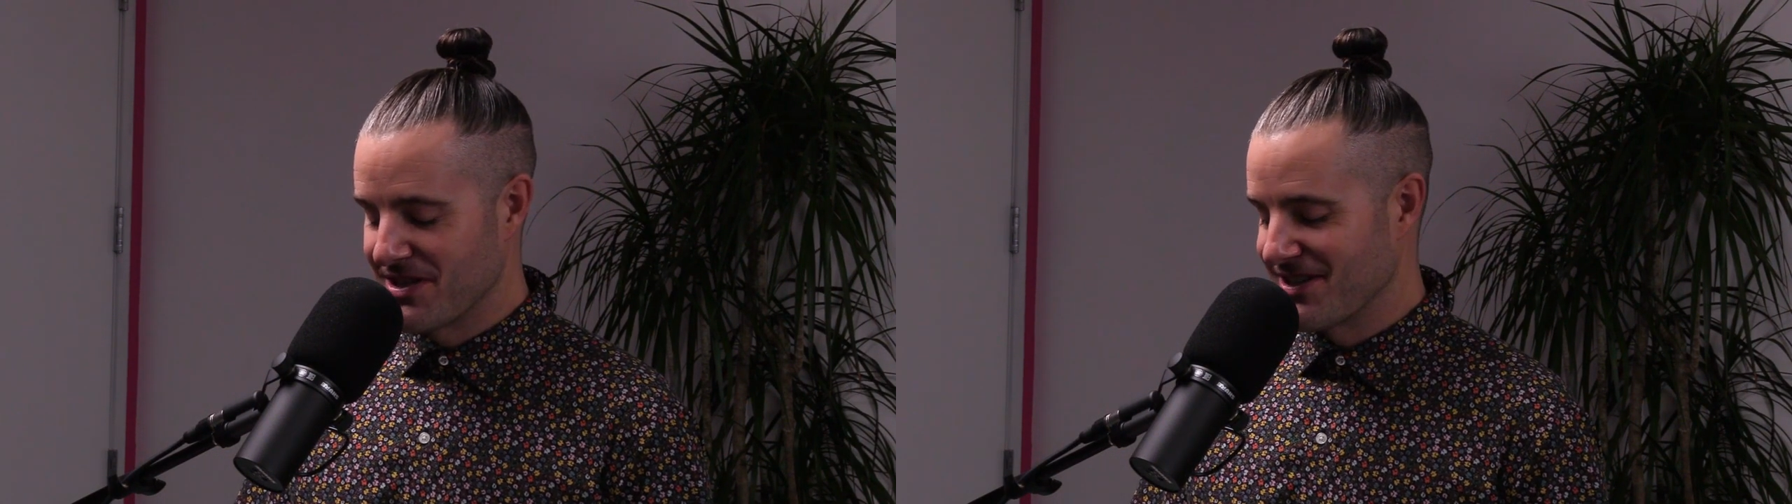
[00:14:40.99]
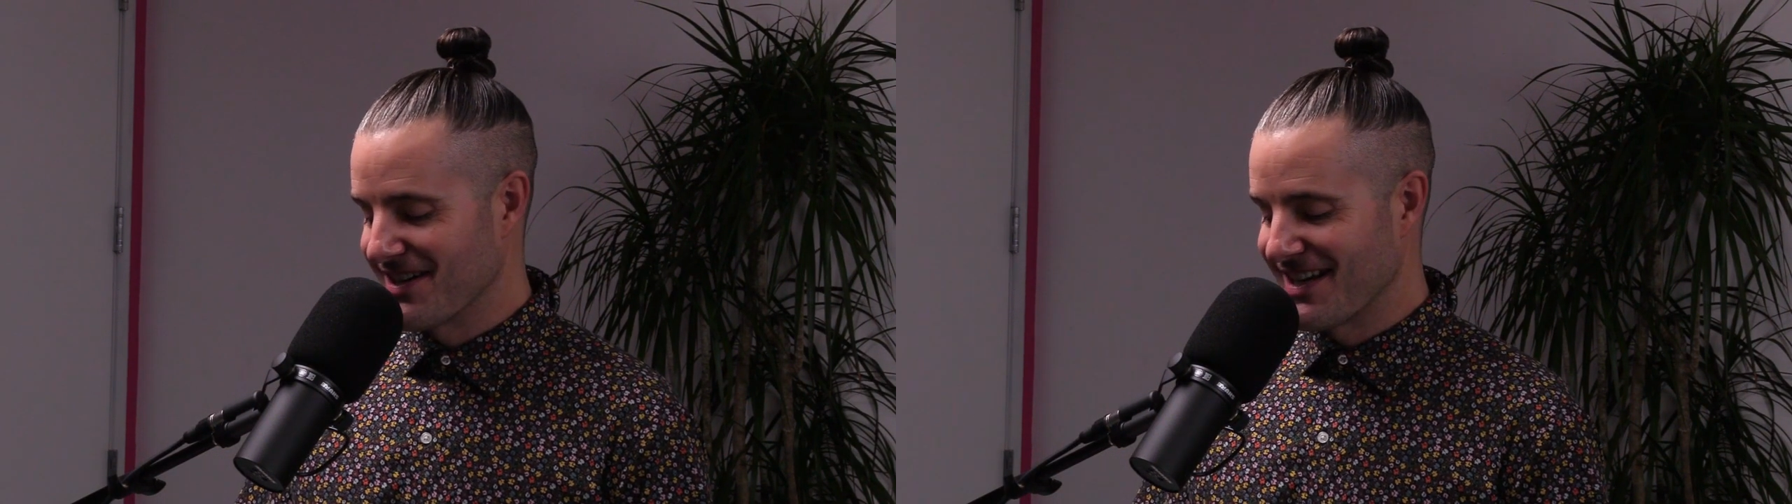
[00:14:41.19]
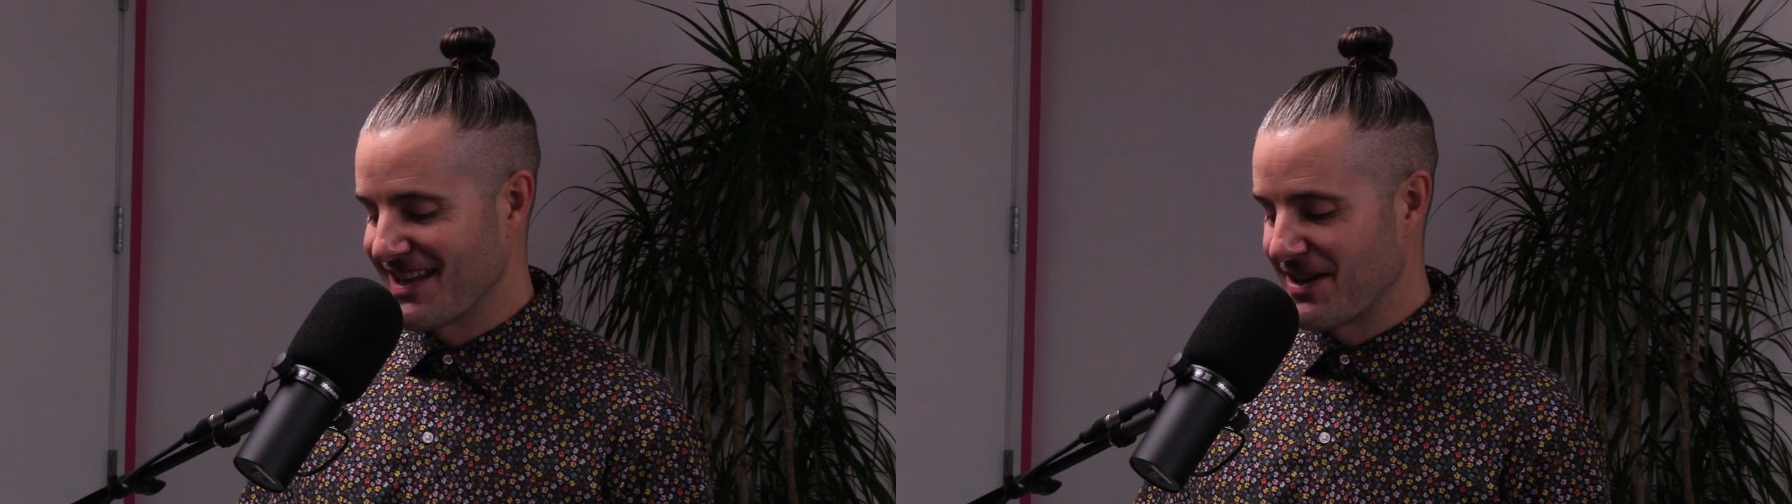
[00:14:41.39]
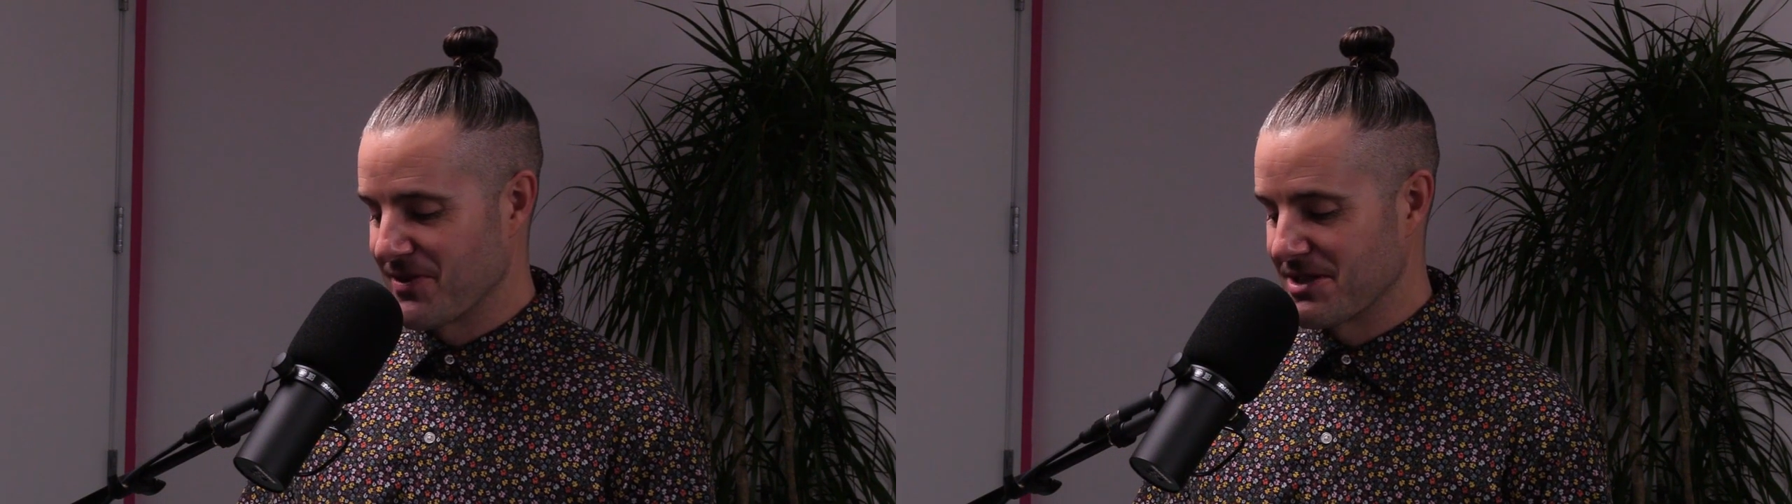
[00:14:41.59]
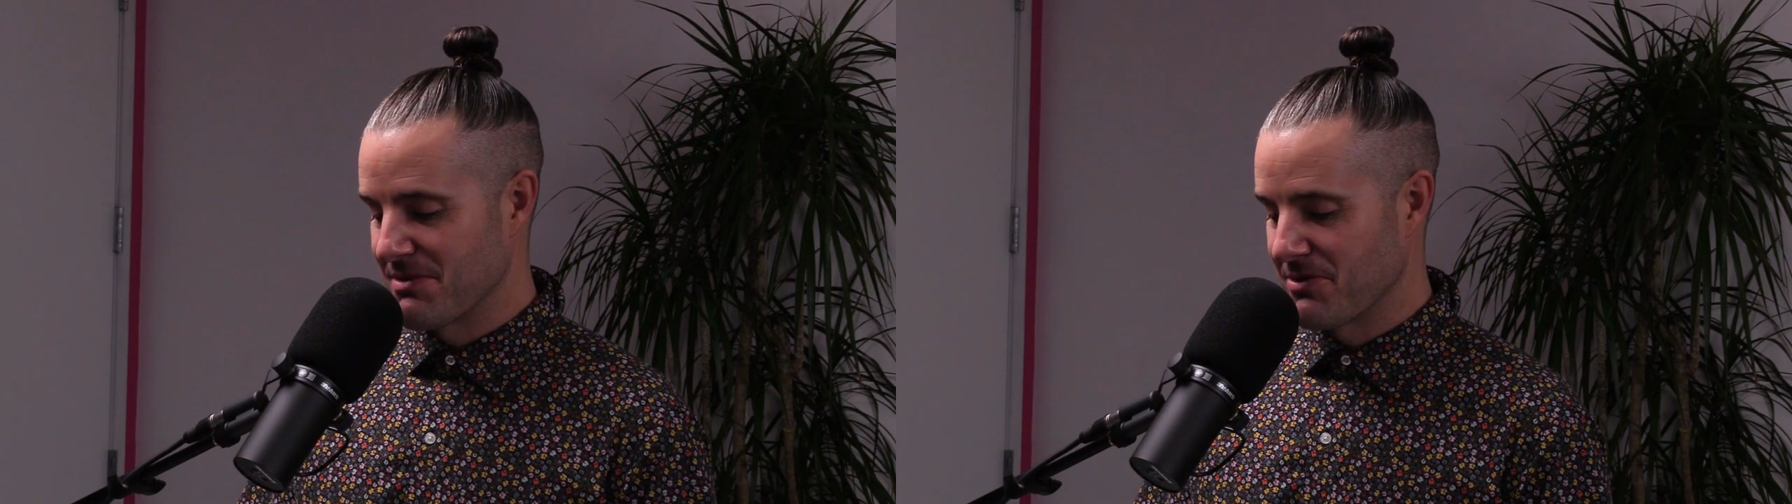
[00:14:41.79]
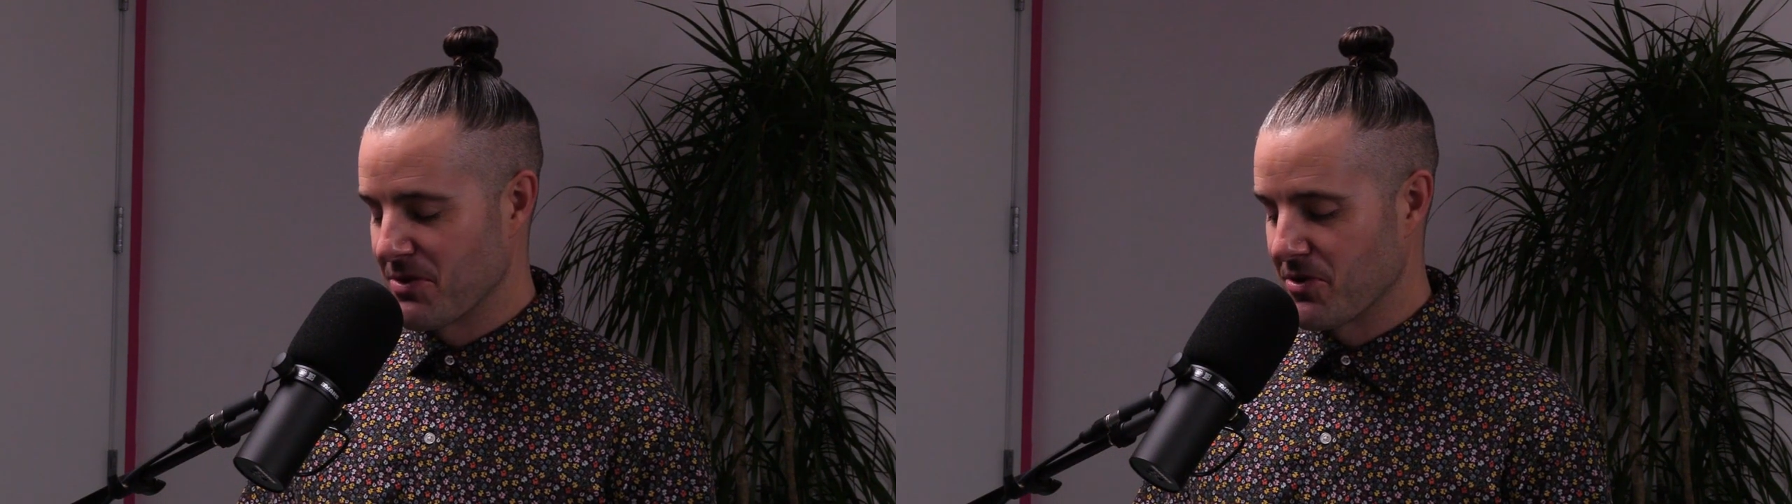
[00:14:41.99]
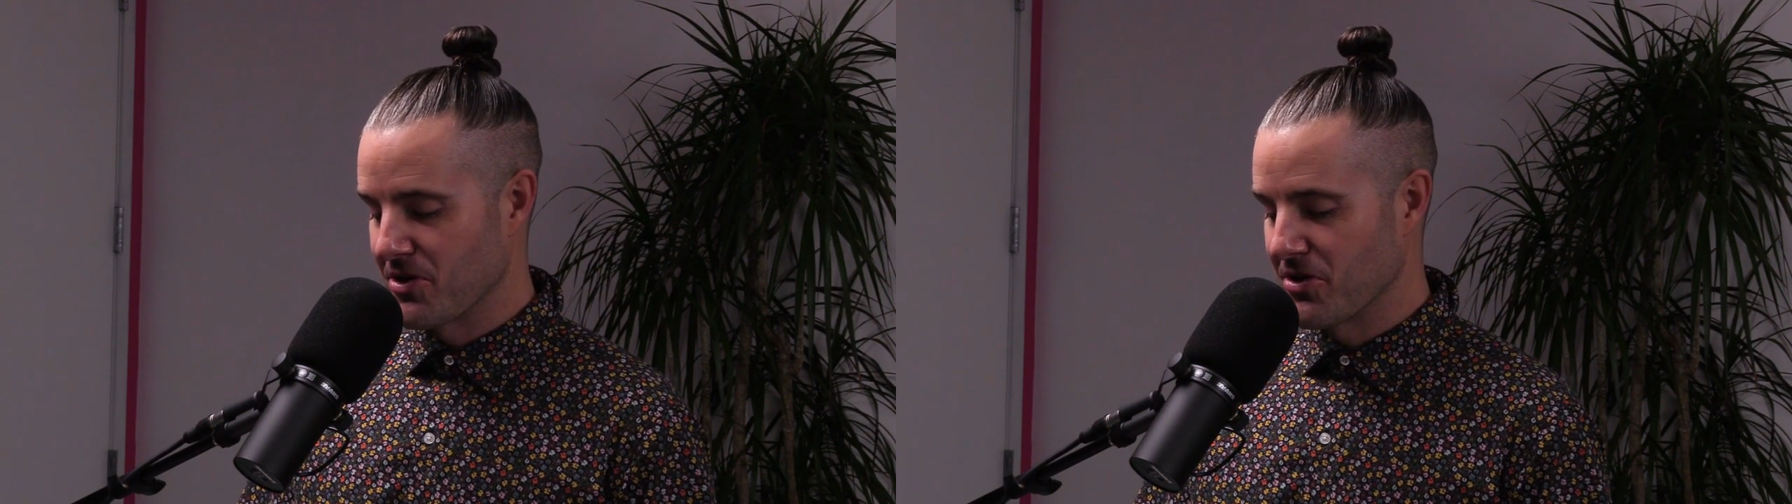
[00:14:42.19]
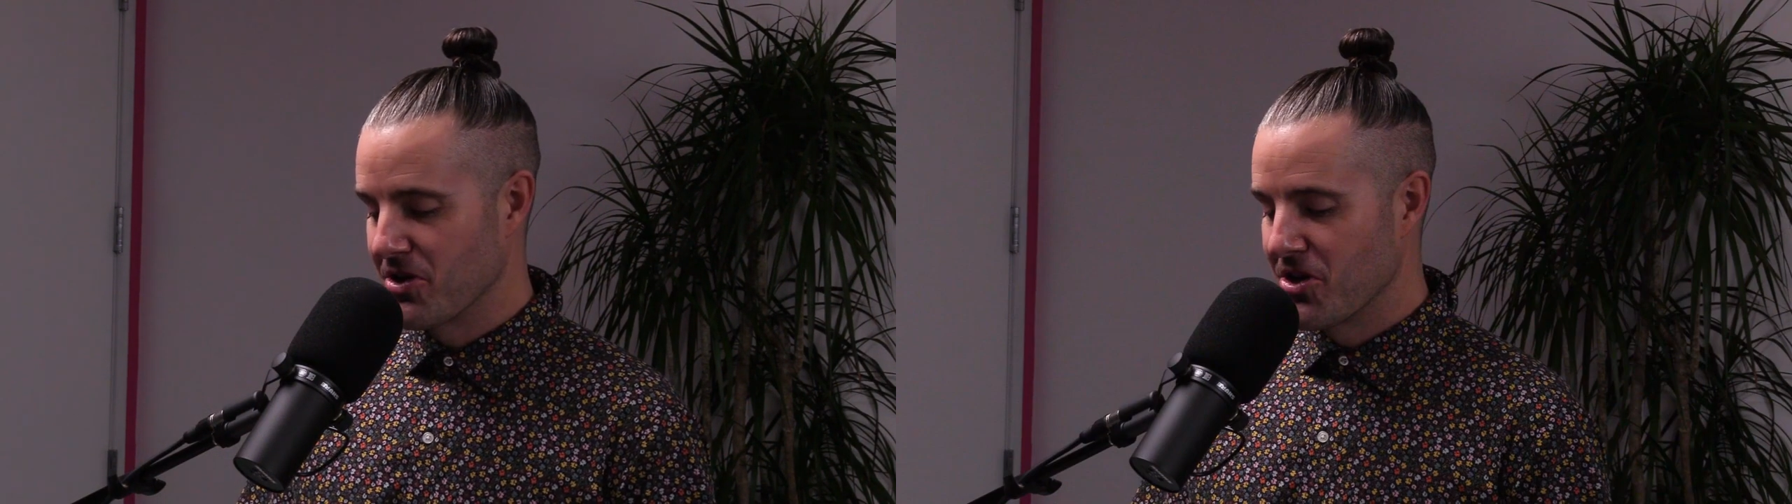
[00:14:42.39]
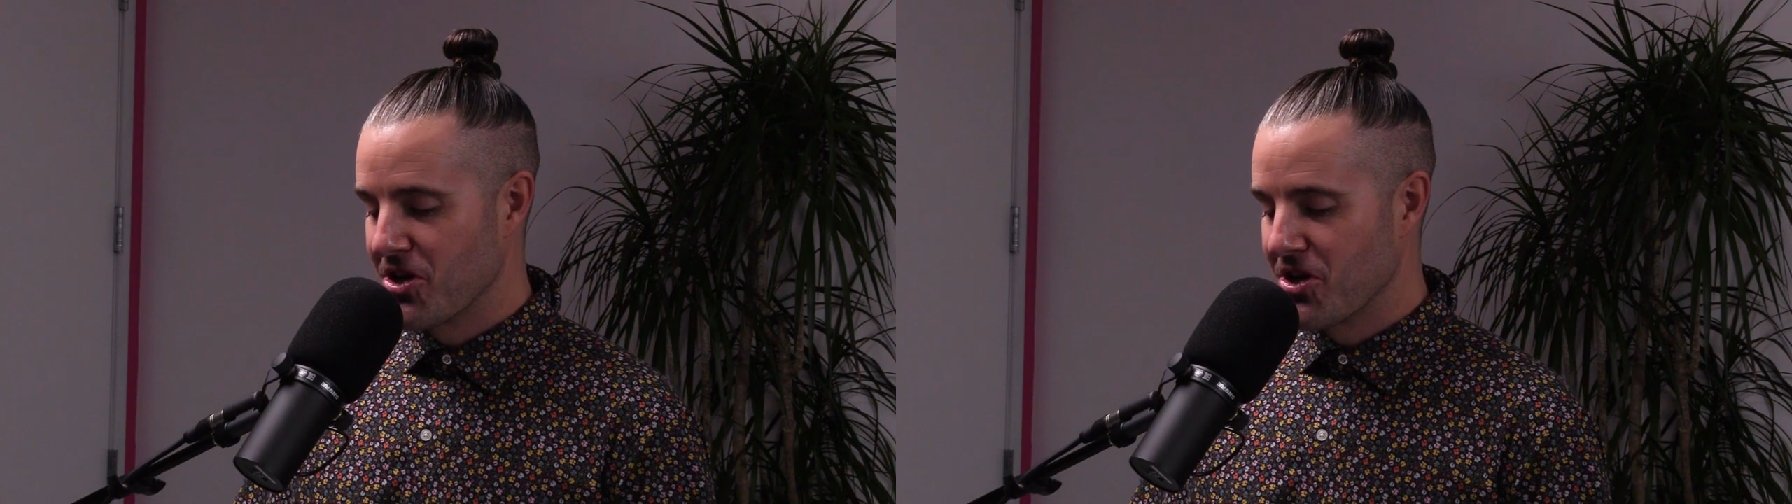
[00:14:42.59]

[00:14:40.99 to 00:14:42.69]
is there anything in recent memory where